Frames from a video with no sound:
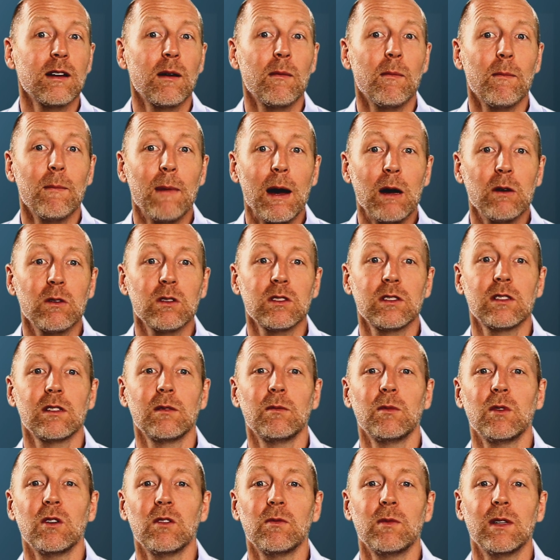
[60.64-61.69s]
mouse
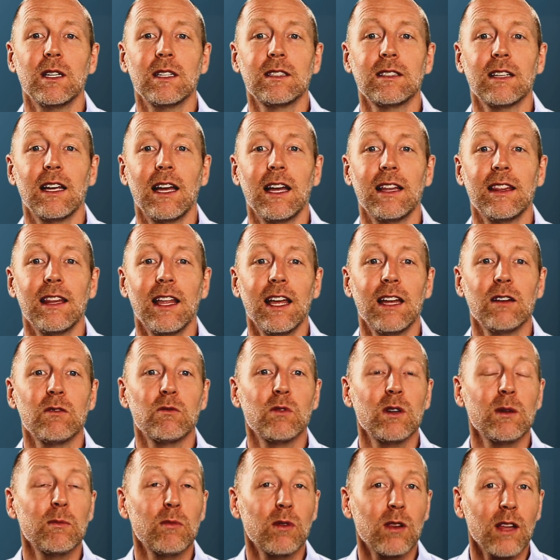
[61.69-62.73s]
movements and then
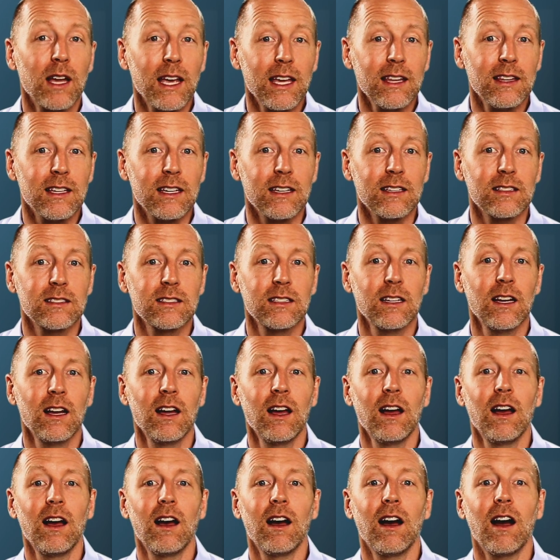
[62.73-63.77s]
replay these.
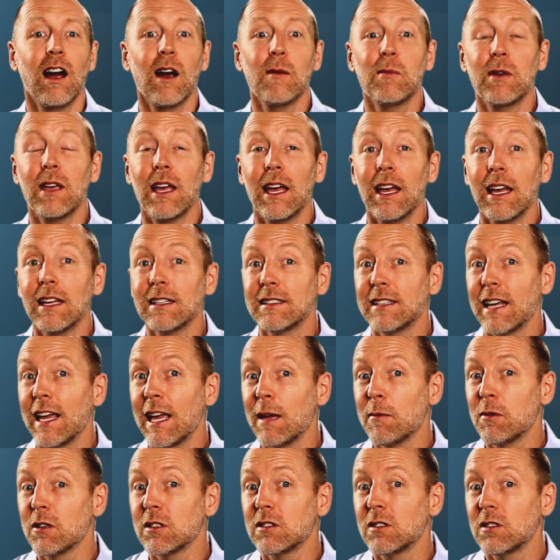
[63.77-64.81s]
RPA is
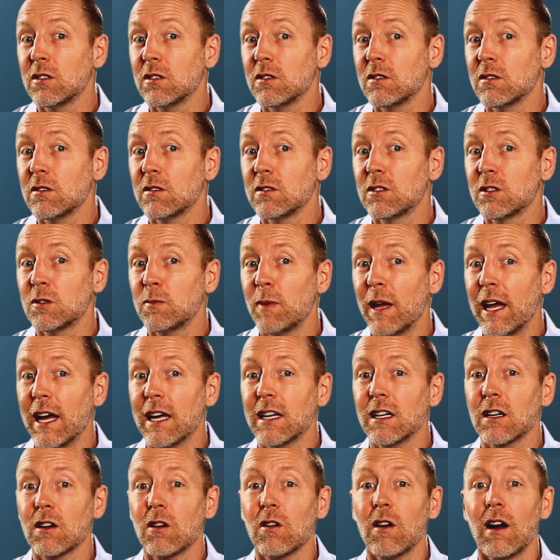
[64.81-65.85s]
able to span
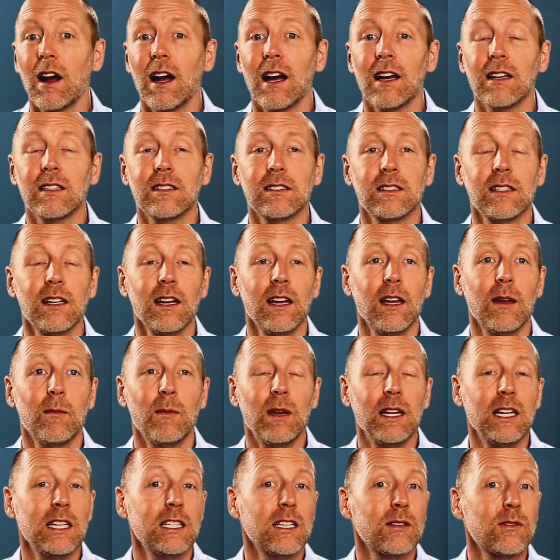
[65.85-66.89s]
across
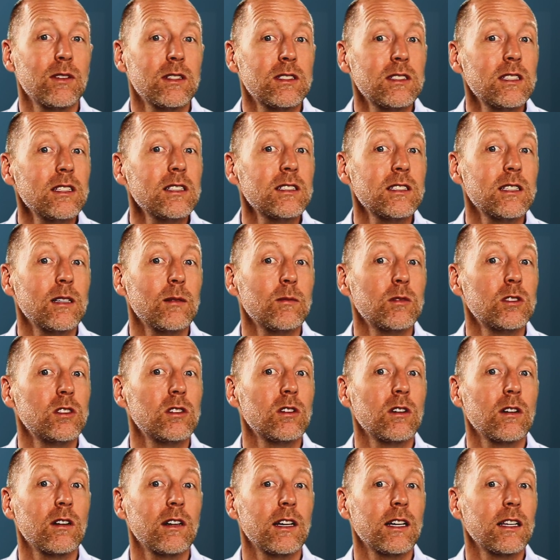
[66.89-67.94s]
many different systems,
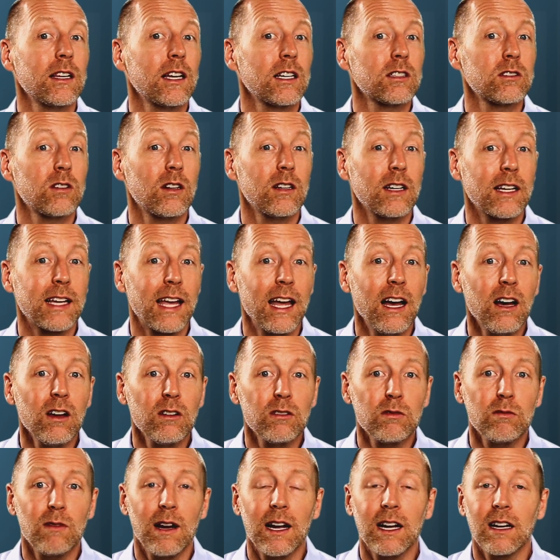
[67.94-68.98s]
your electronic health
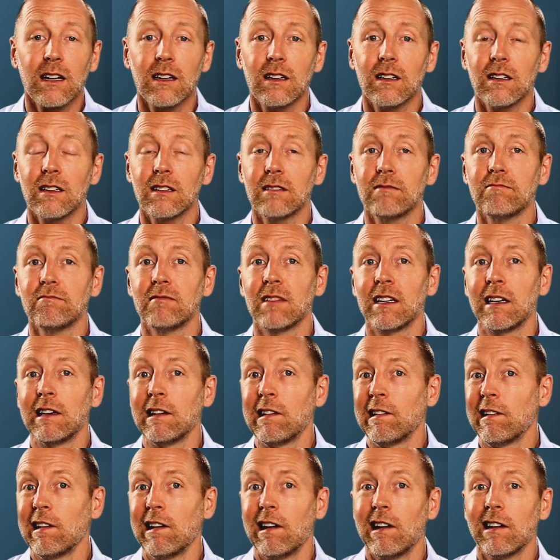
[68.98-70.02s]
record,
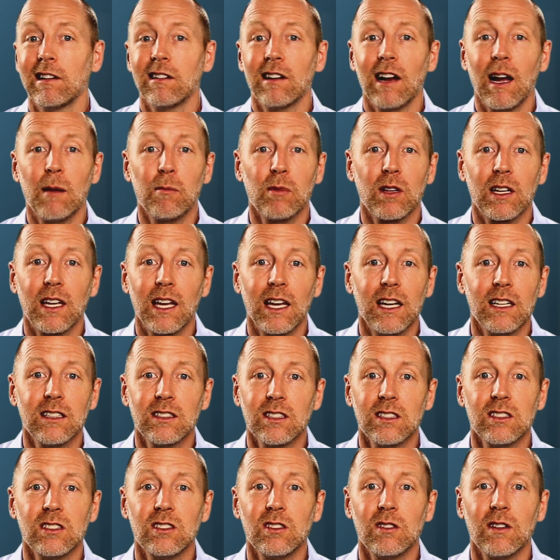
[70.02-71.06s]
other
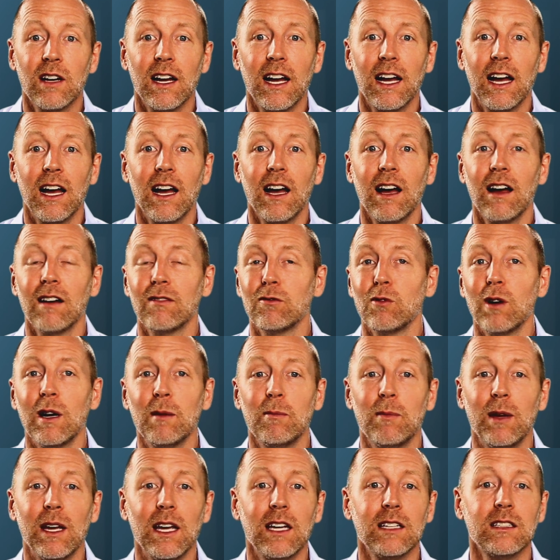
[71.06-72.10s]
applications you have, web
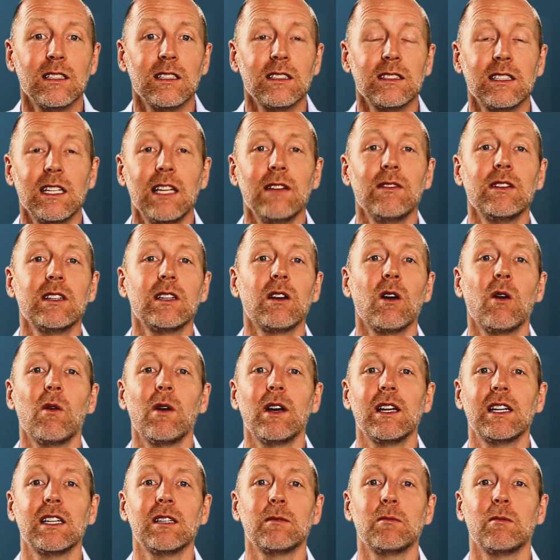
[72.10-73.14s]
pages, even go in
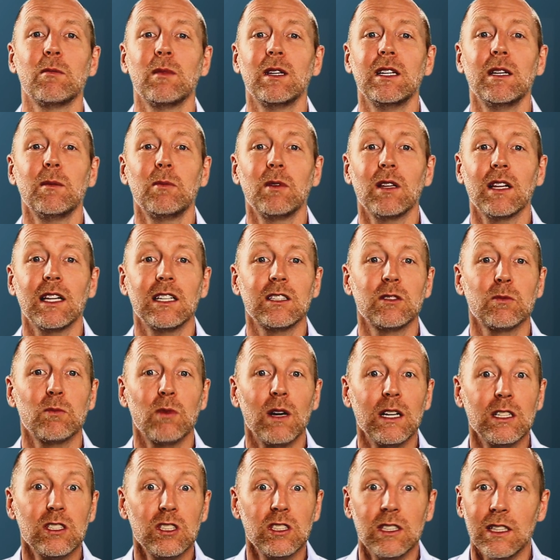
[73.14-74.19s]
and manipulate
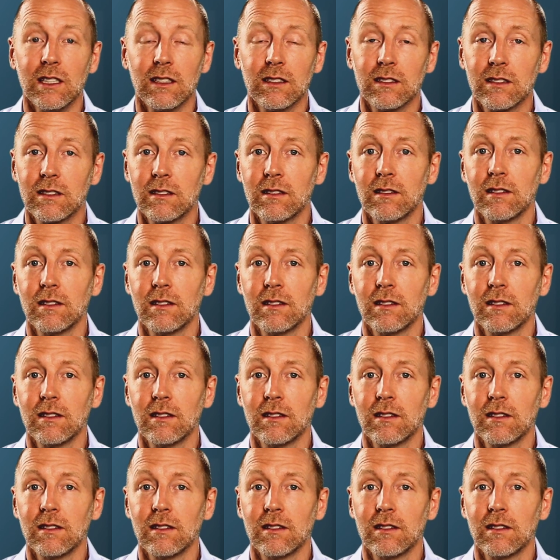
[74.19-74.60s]
spreadsheets.